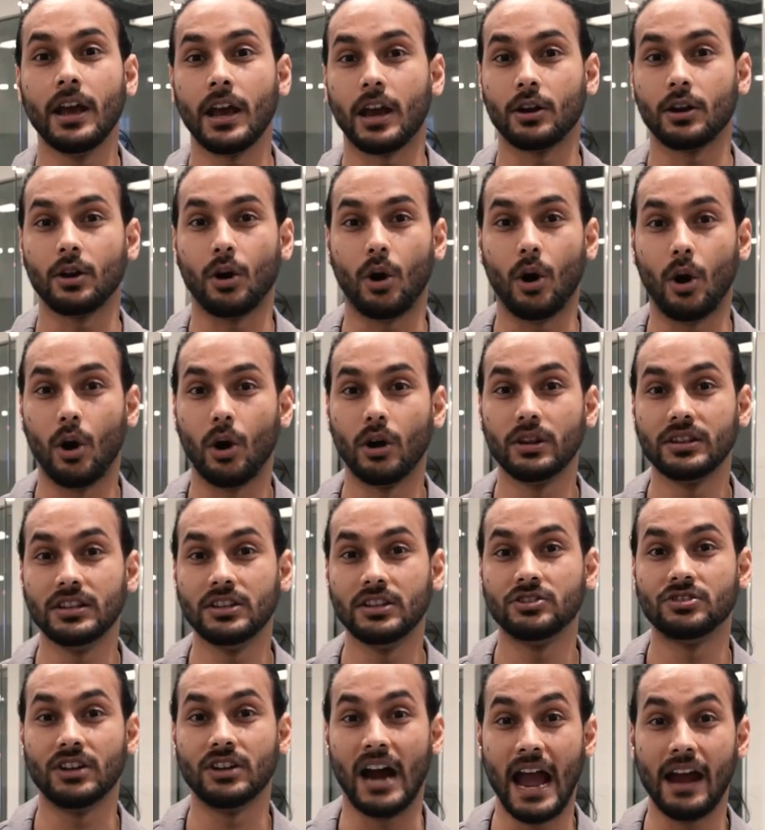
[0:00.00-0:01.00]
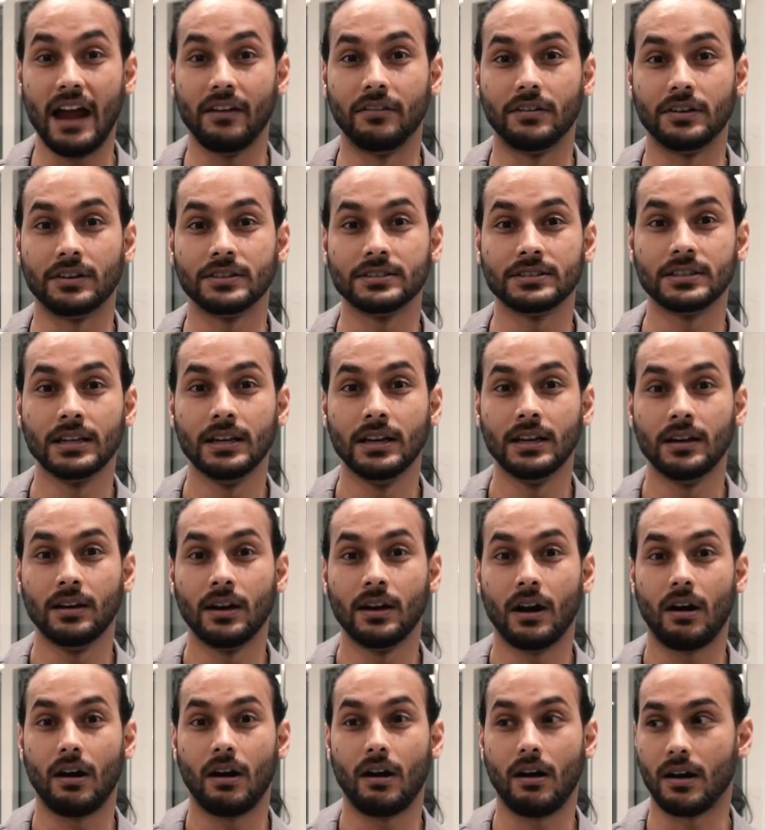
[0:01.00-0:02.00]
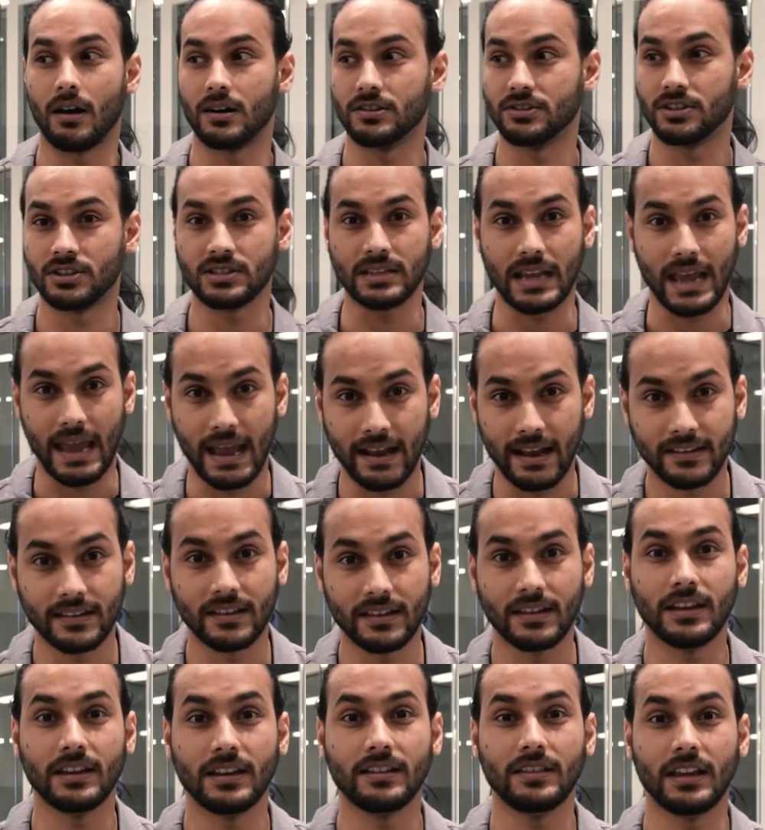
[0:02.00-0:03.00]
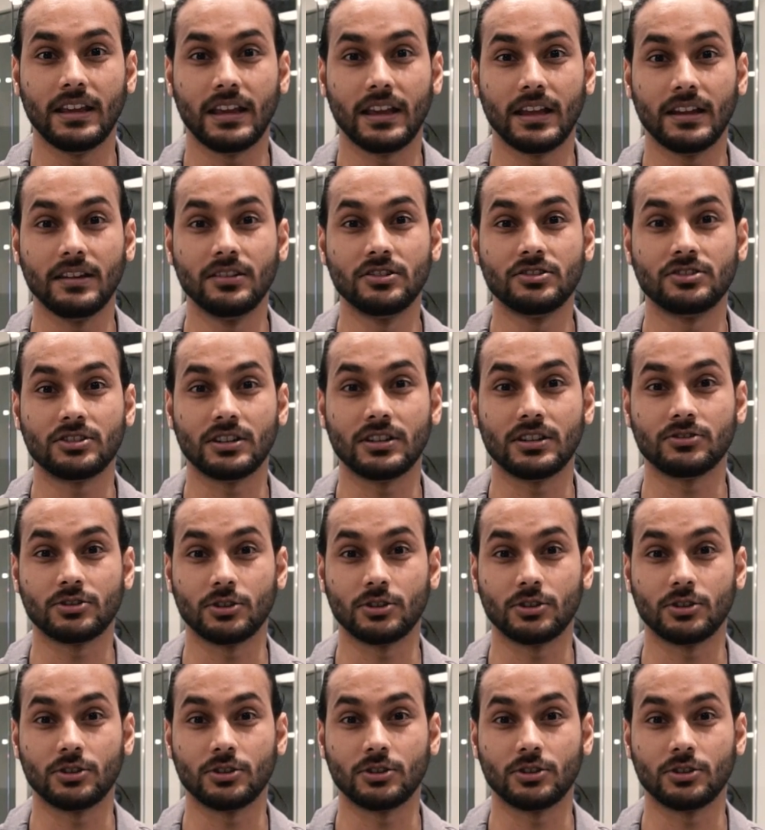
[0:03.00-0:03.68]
and all these drivers are just exiting the industry.